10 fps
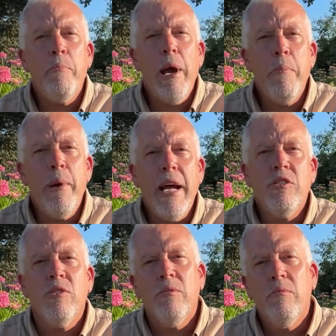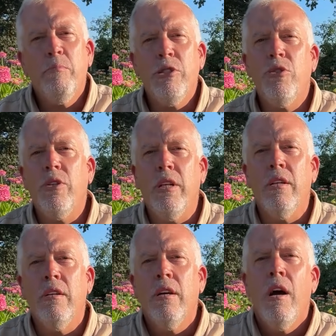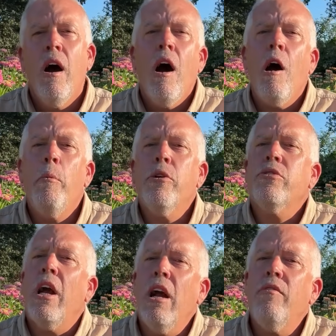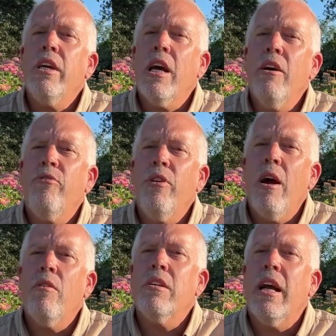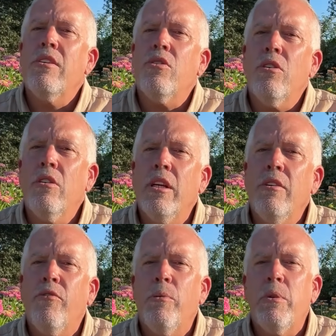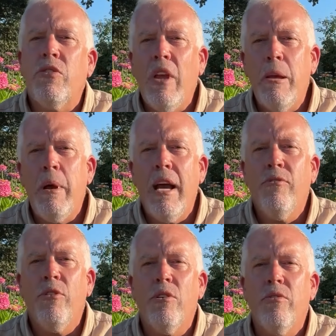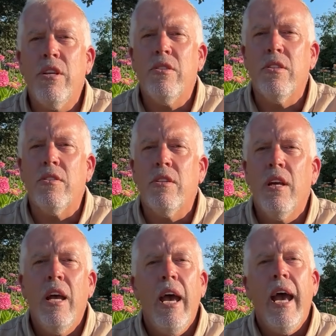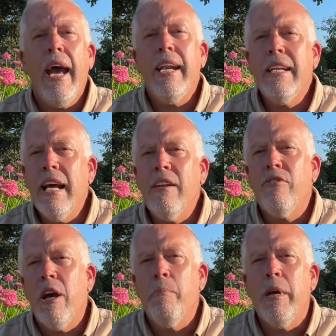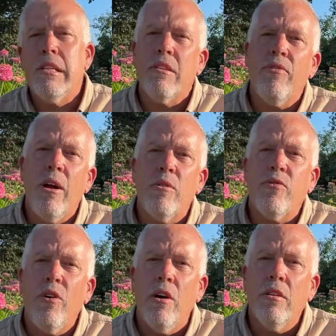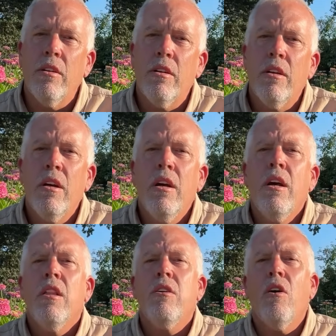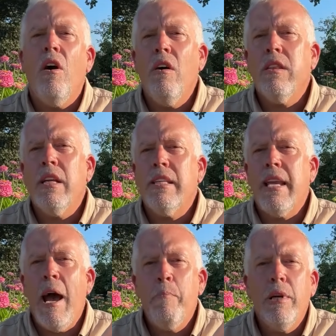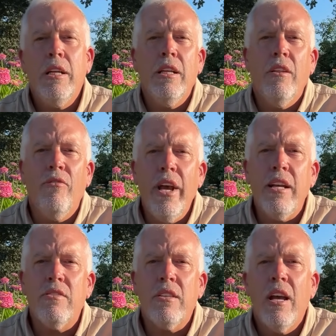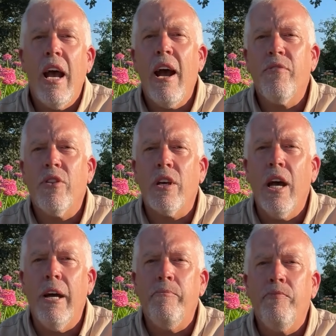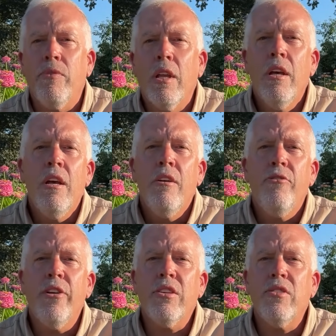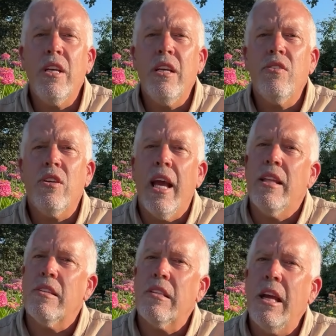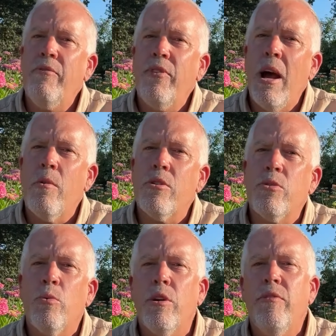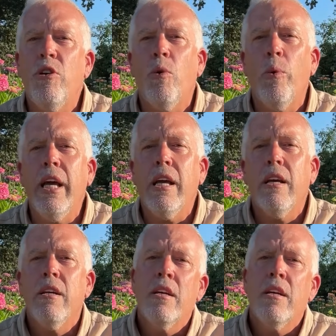a bad batch, but you didn't. Almost every cut flower dies early from the same handful of reasons, and none of them is the flower's fault. They're all things happening in the vase after the cut. Fix these, and the same flowers will give you a week,